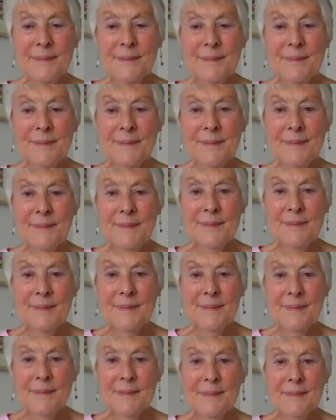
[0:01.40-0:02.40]

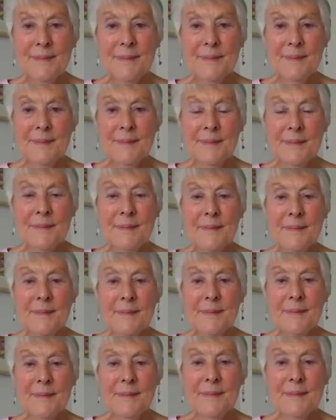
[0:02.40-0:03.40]

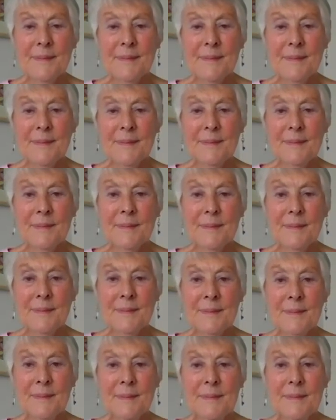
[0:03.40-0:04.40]

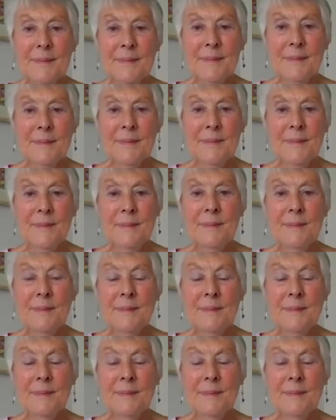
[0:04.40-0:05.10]
No words are spoken by the person on screen.